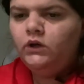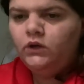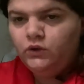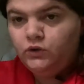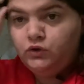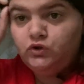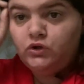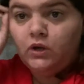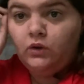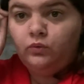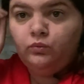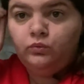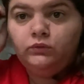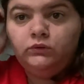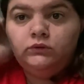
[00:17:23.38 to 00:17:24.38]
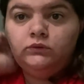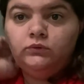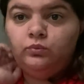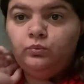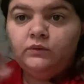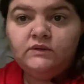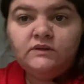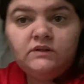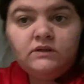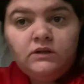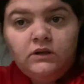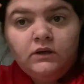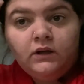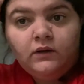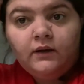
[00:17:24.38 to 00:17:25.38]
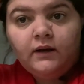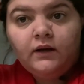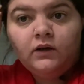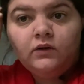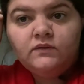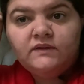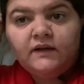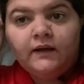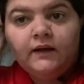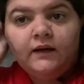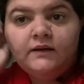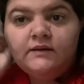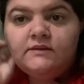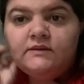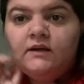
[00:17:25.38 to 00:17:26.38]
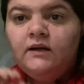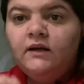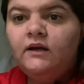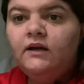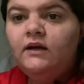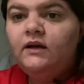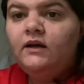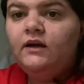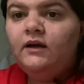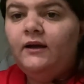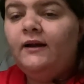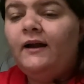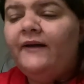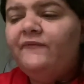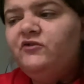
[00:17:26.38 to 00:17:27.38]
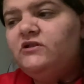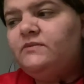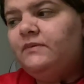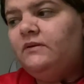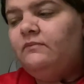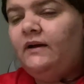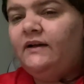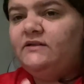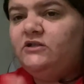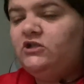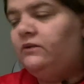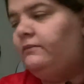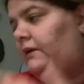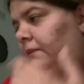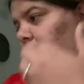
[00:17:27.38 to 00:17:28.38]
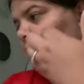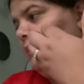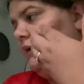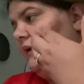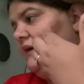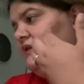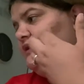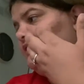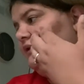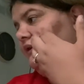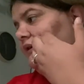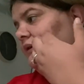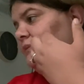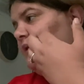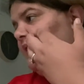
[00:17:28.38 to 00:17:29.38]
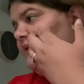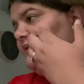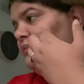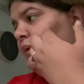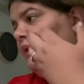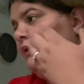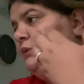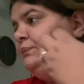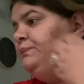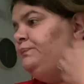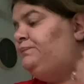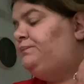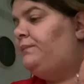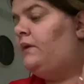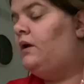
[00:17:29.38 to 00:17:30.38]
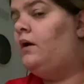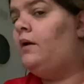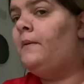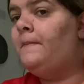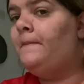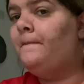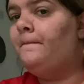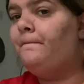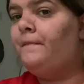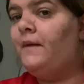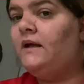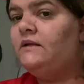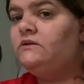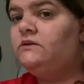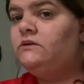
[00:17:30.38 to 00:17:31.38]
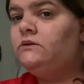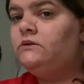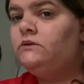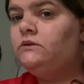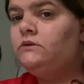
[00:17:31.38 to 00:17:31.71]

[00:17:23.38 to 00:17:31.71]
So, we'll see how that goes, I guess. And I've just been messaging people on Instagram as well. That's...